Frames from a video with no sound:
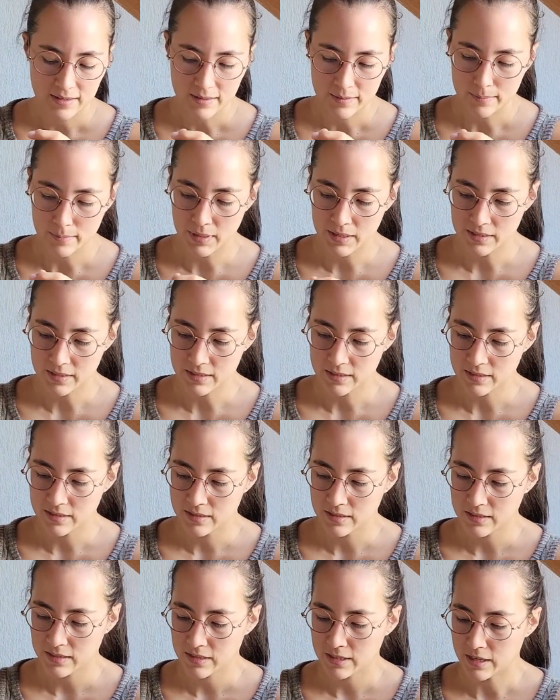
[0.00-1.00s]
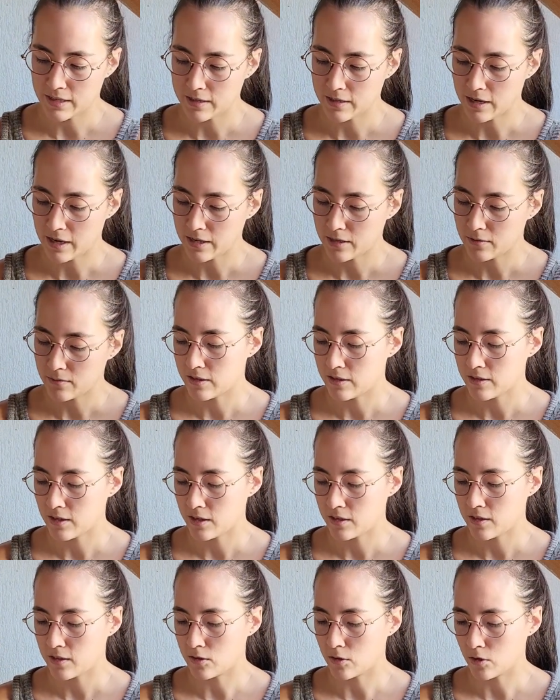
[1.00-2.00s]
But yeah, I
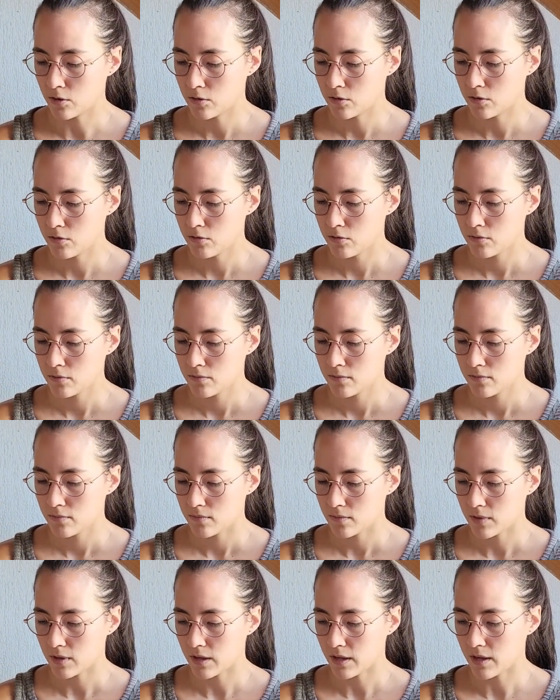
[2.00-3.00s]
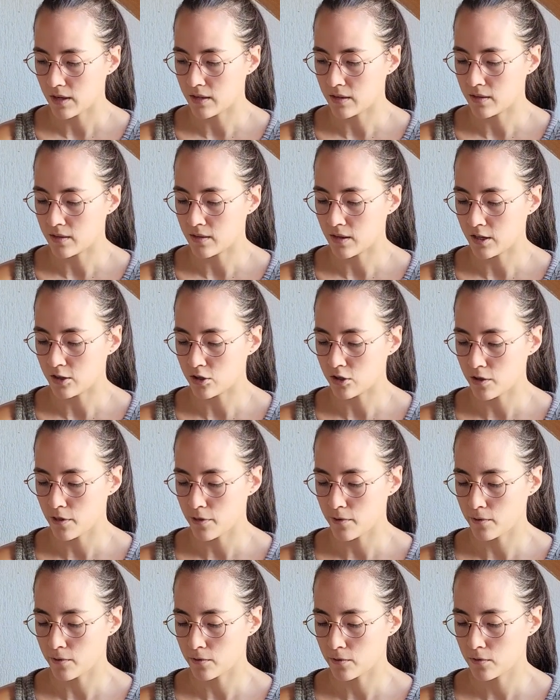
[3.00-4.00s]
decided not to, and I just
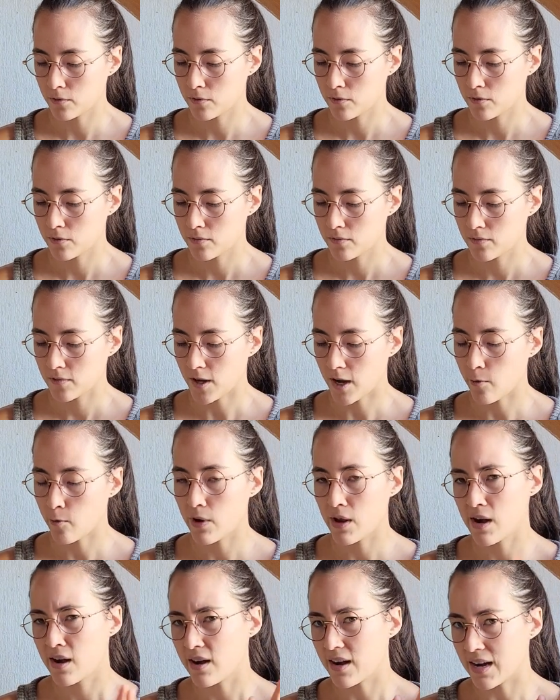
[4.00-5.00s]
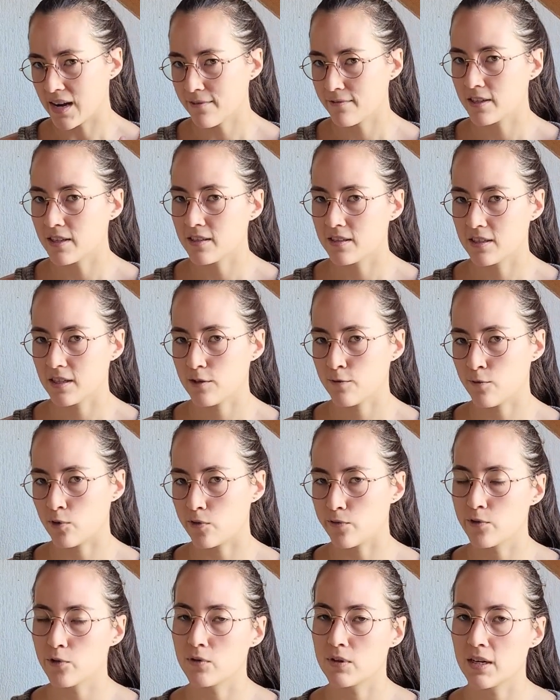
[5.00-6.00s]
thought I will leave this sit for a
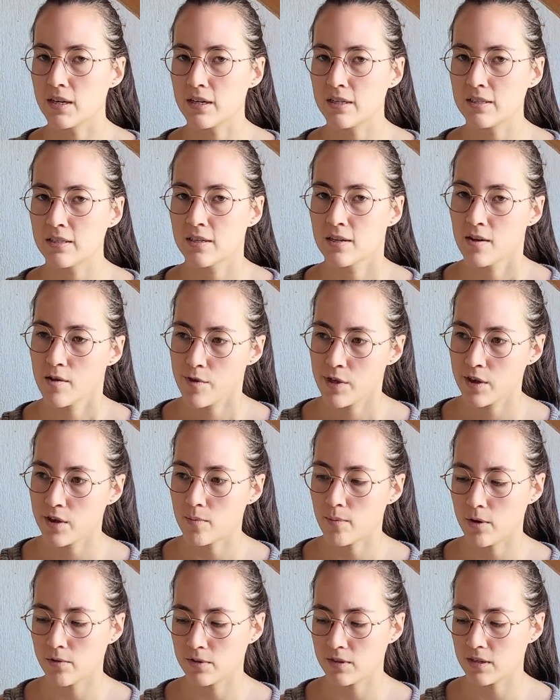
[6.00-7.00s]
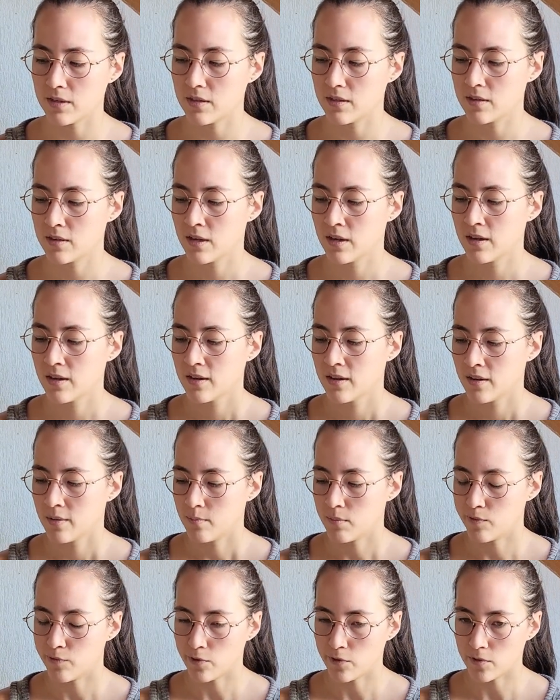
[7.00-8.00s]
few days, think about it
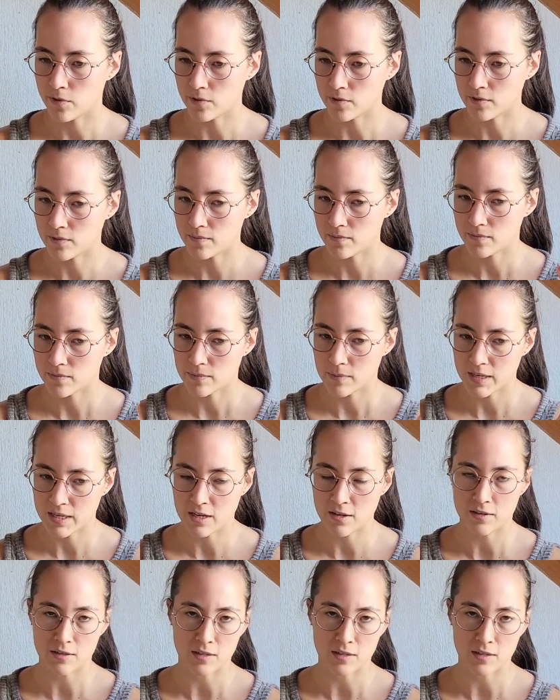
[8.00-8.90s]
before making a